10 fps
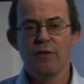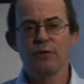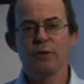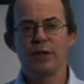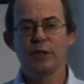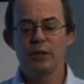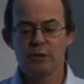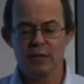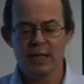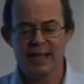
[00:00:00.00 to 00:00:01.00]
through the
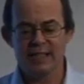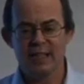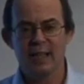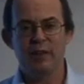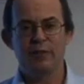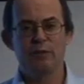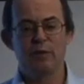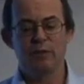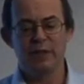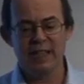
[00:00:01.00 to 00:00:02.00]
newsletter,
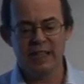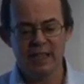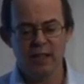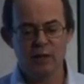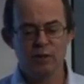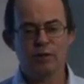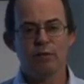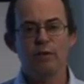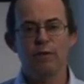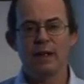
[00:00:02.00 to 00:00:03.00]
through videos,
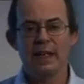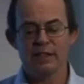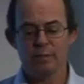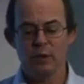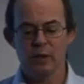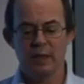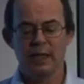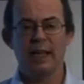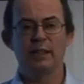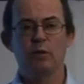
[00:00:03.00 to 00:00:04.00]
through Facebook,
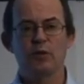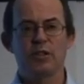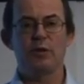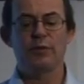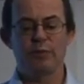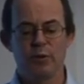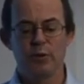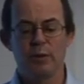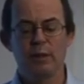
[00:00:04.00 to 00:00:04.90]
and also through